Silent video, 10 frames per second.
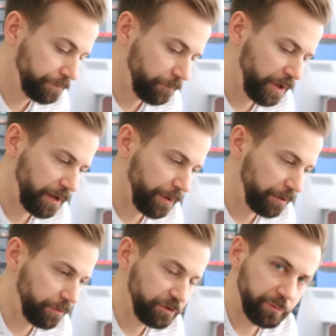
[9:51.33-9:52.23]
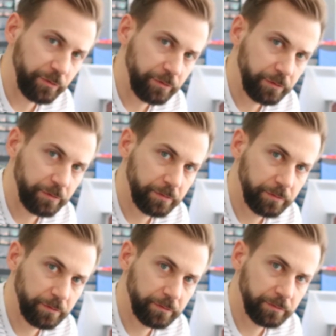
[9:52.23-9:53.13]
Why am I crouch mode?
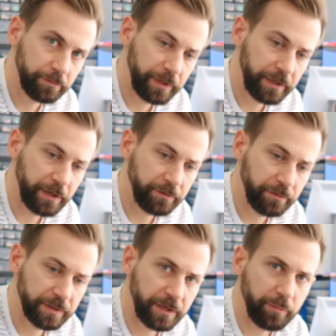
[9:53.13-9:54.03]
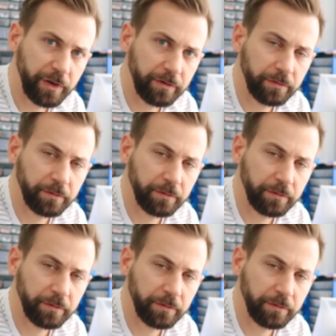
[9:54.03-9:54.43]
Can't I do this any better?